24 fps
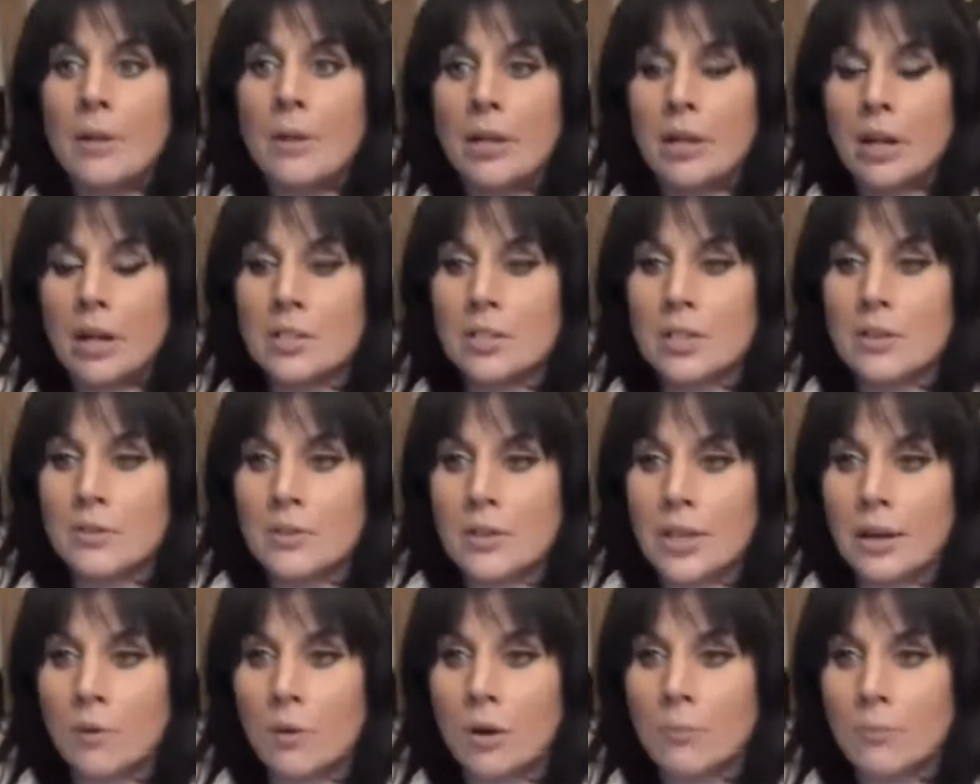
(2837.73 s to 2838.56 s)
because
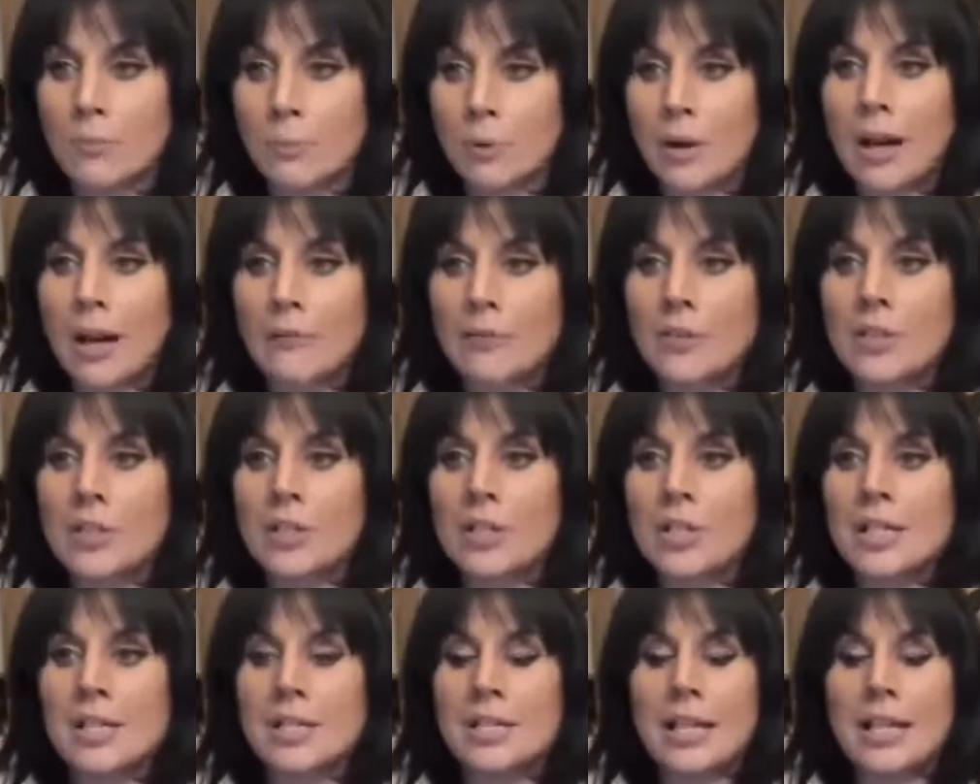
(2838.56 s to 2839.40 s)
there are
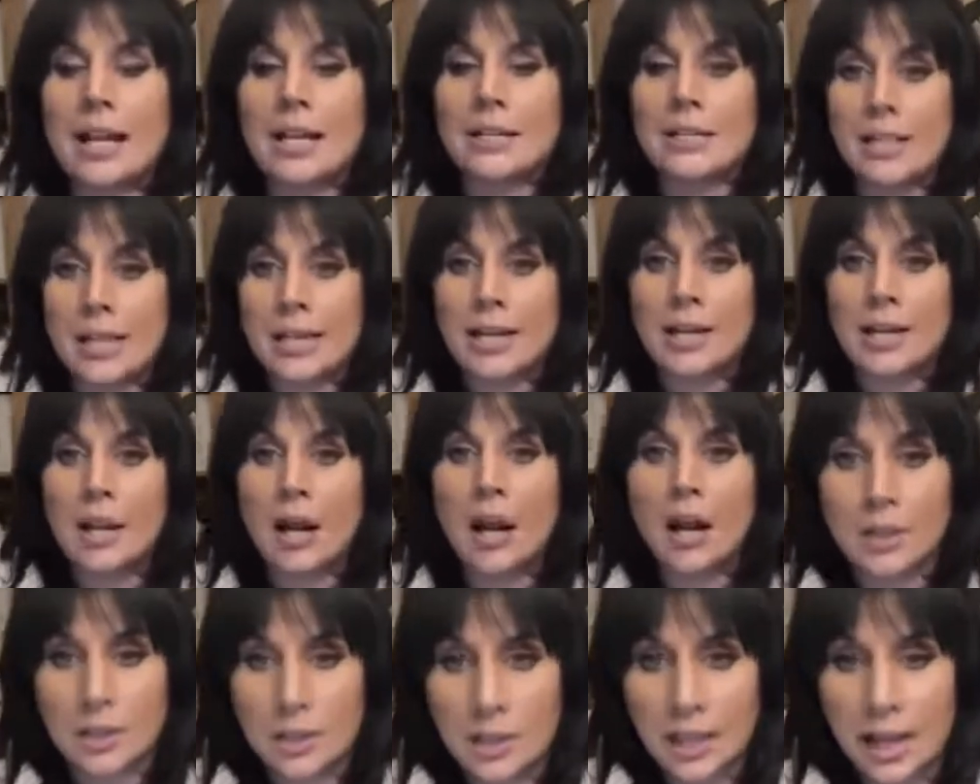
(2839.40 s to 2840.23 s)
prophecies that
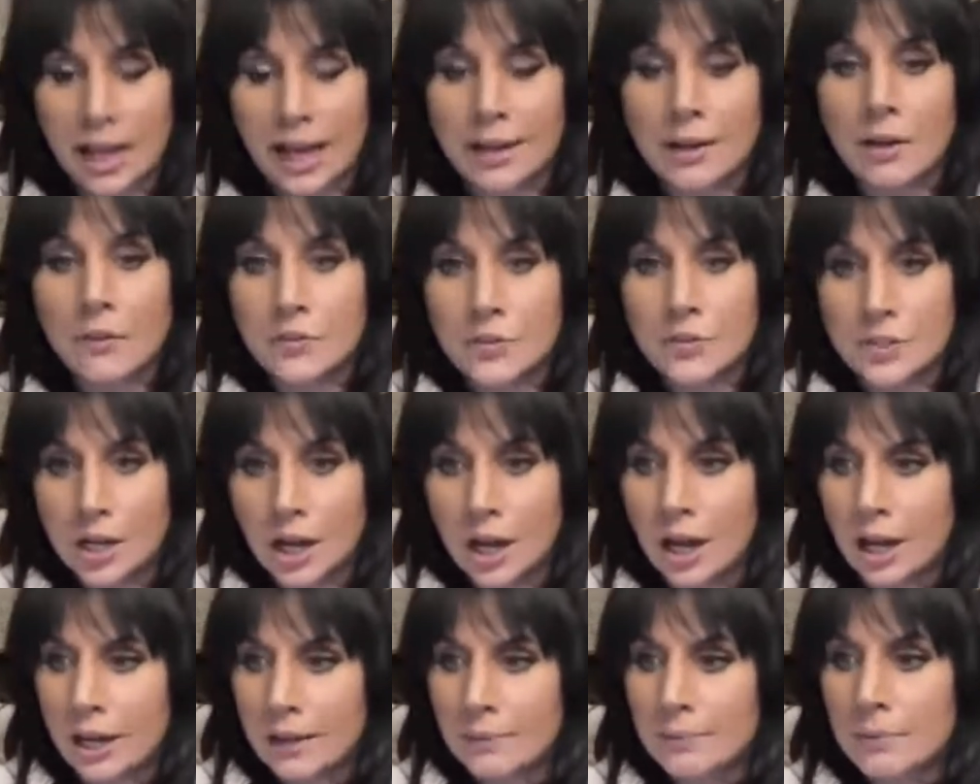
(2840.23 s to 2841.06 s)
take a lot of
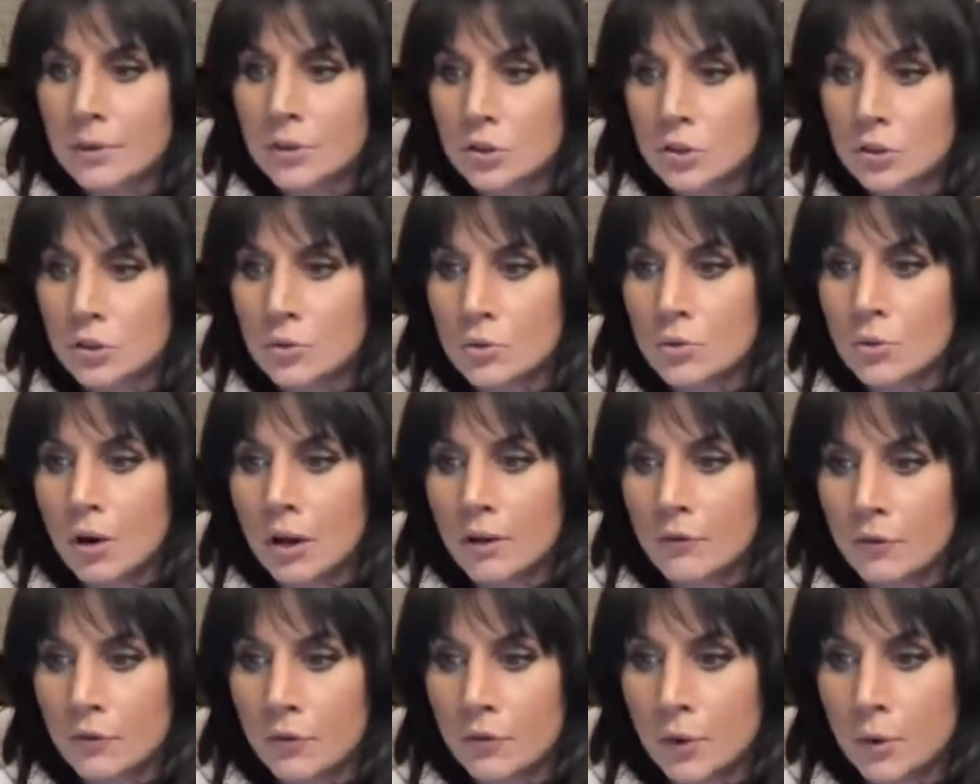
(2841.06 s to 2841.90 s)
time to
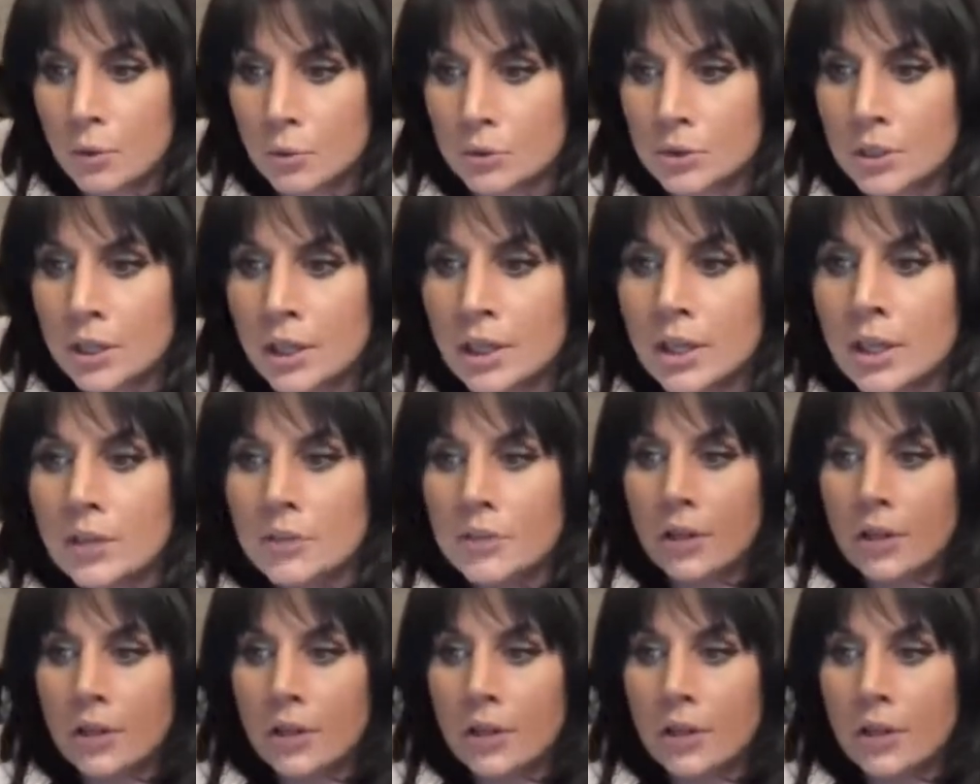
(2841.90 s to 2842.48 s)
unfold.